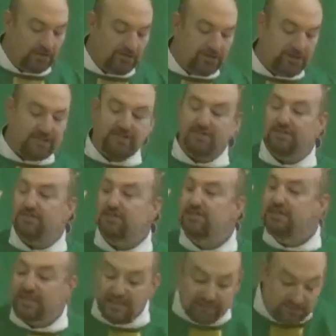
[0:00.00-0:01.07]
Jesus
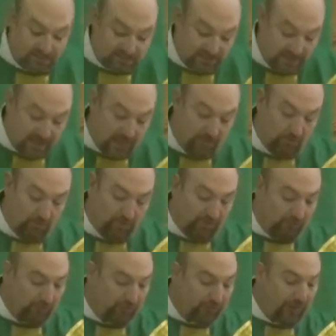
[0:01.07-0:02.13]
teaches them
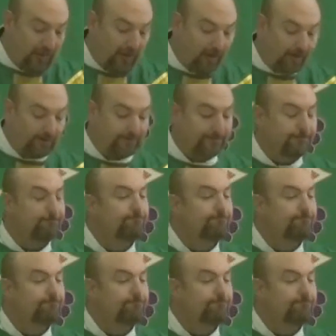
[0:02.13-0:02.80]
the prayer,